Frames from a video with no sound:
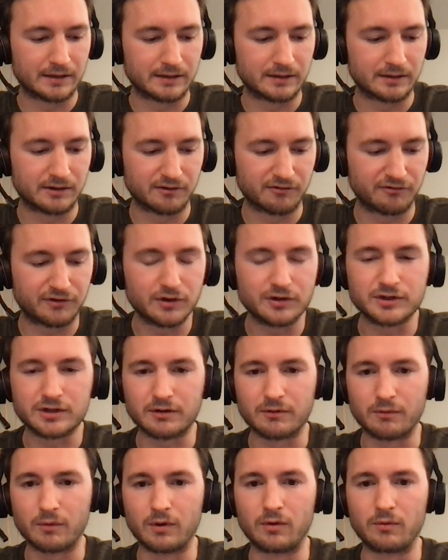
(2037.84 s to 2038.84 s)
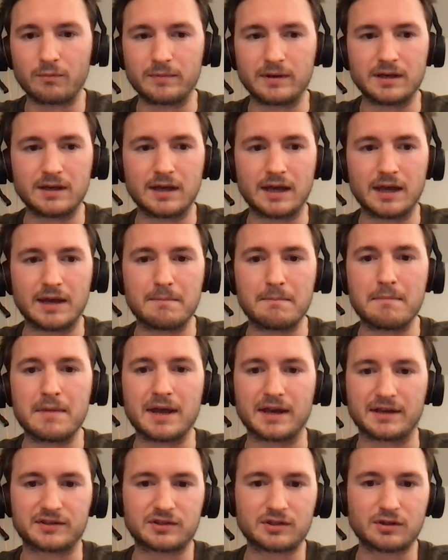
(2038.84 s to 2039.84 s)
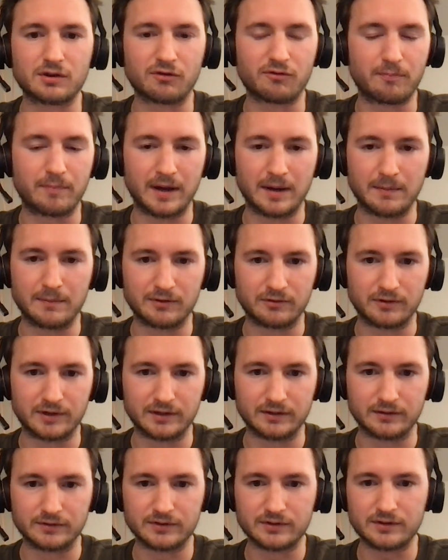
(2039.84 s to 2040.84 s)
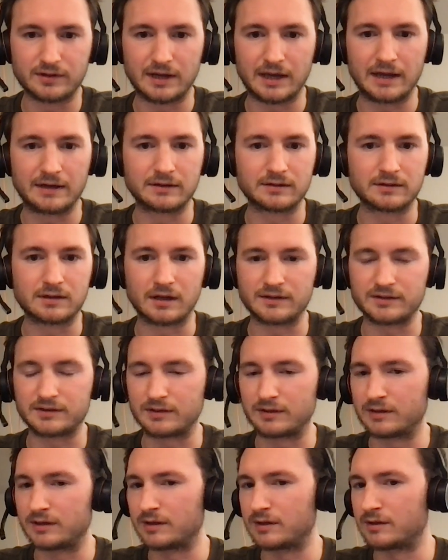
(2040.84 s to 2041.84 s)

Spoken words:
the future will be a mix of payment rails and custody,